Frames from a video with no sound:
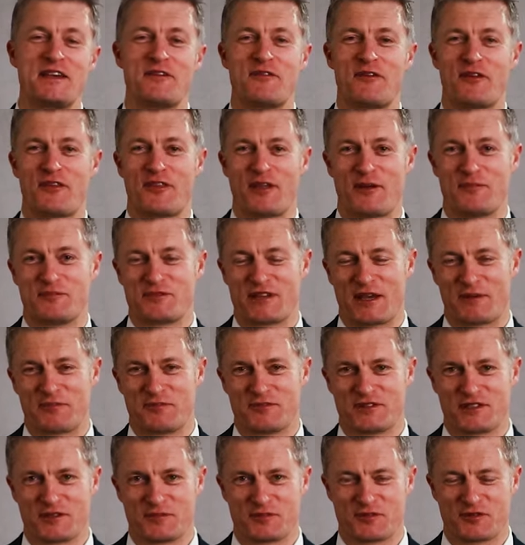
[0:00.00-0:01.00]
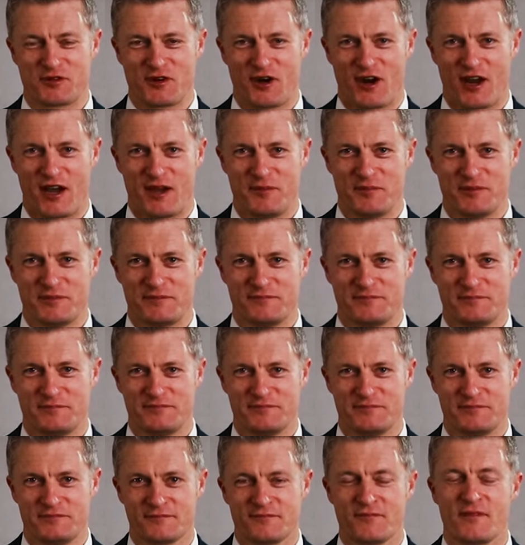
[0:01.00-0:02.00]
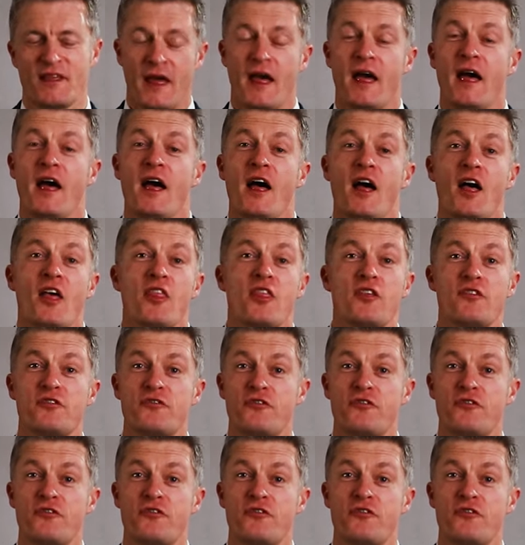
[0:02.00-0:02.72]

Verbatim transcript: give it a thumbs up and subscribe. The